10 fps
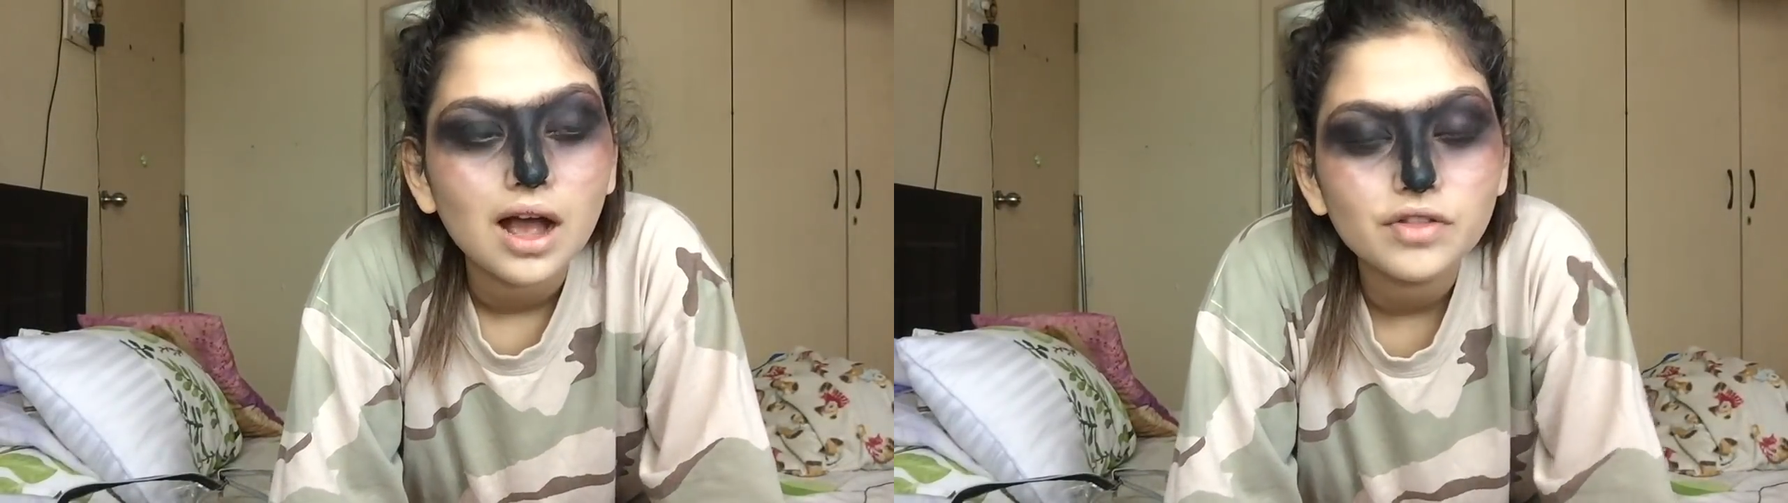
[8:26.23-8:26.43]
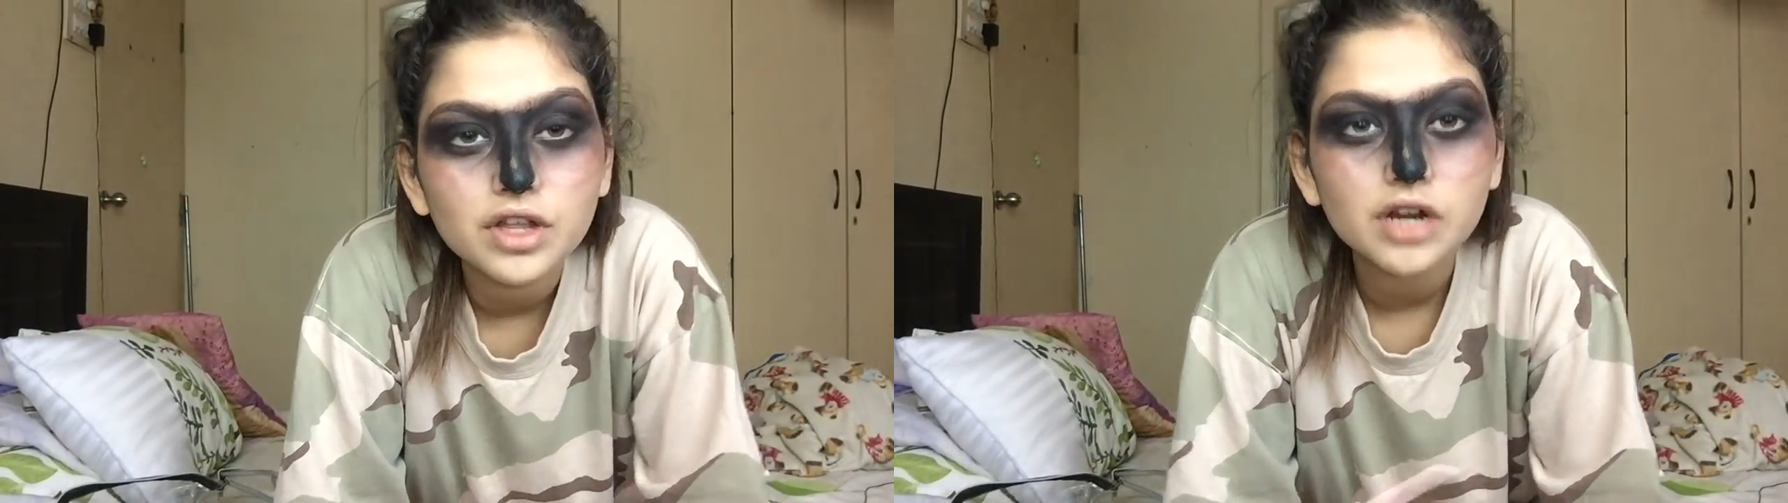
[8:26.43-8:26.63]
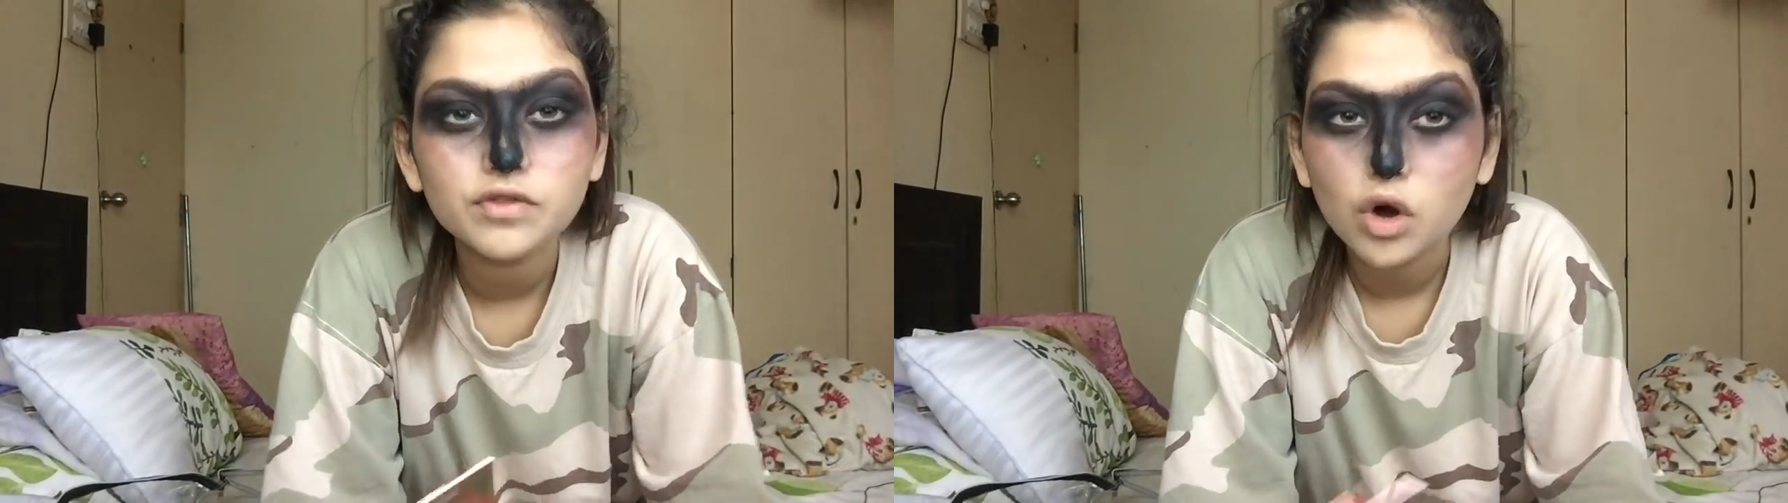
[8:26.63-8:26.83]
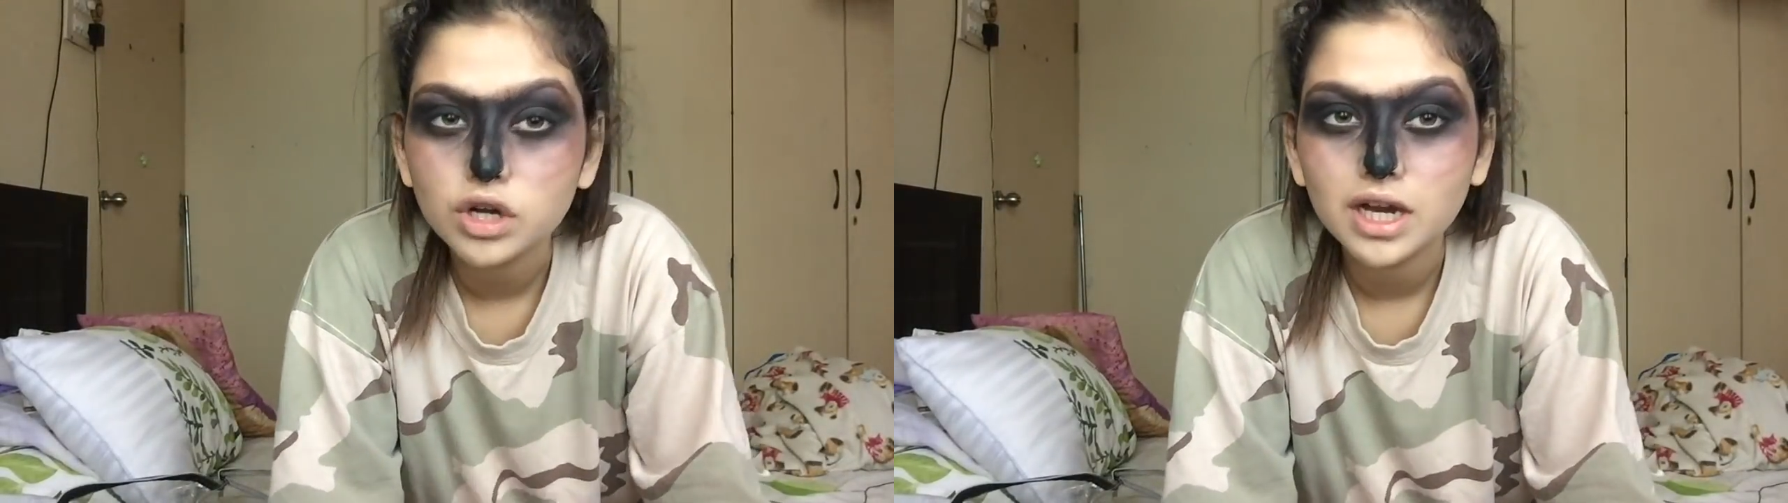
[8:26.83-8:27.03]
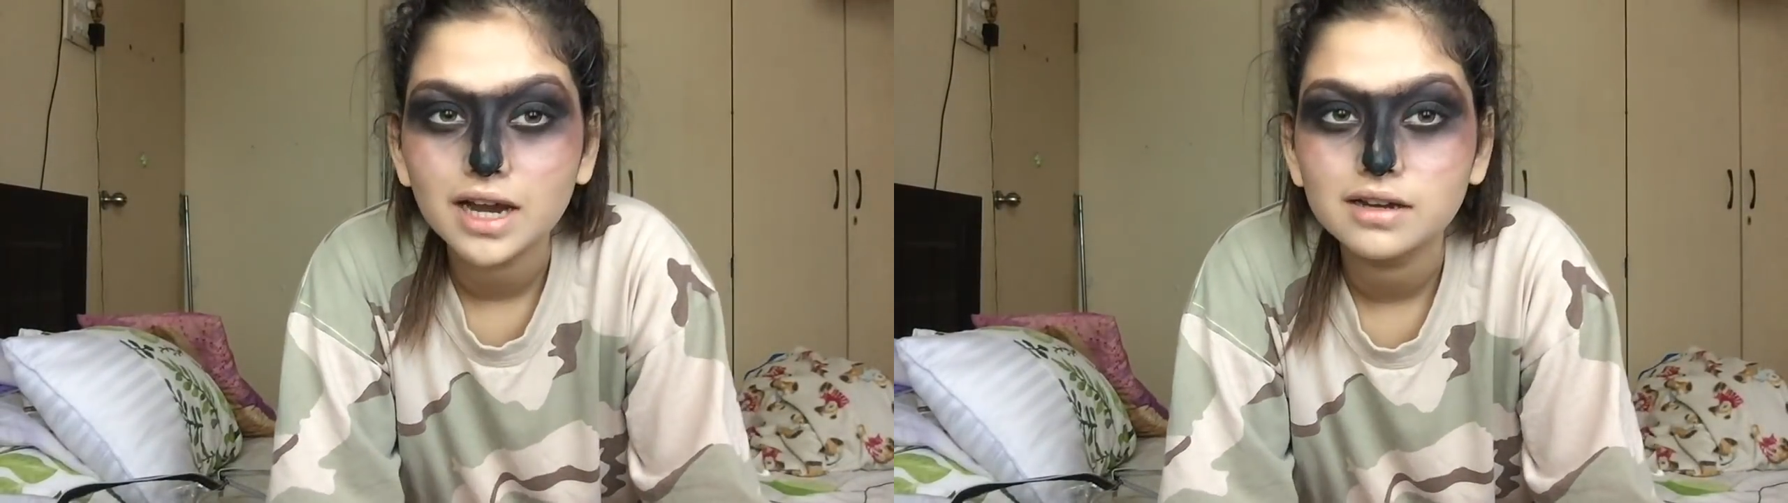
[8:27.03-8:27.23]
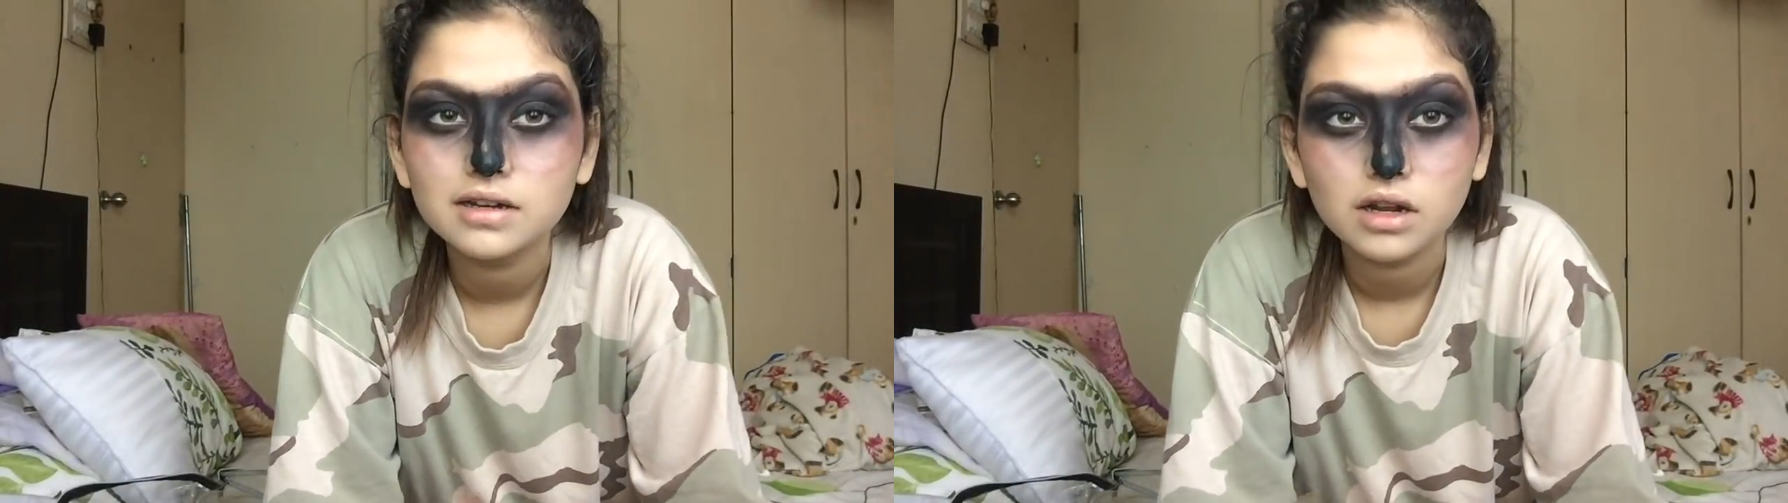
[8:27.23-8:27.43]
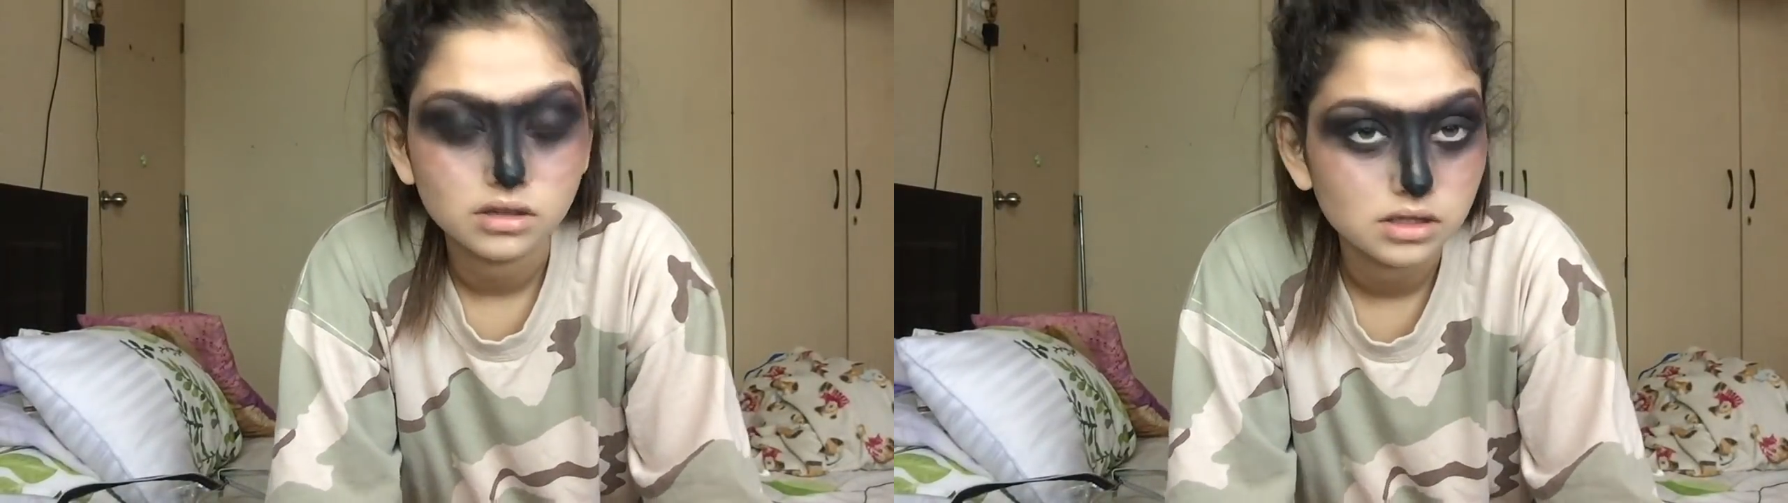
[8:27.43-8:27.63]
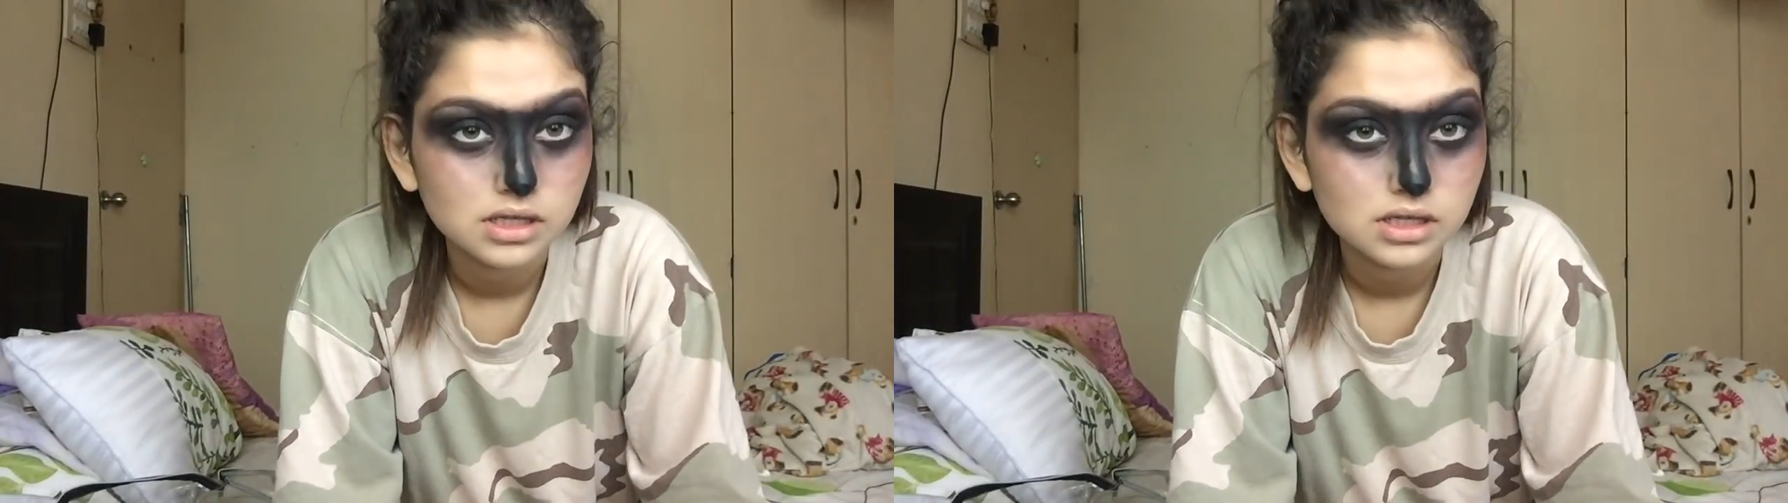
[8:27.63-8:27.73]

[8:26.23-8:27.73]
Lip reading: And then I've gone ahead and done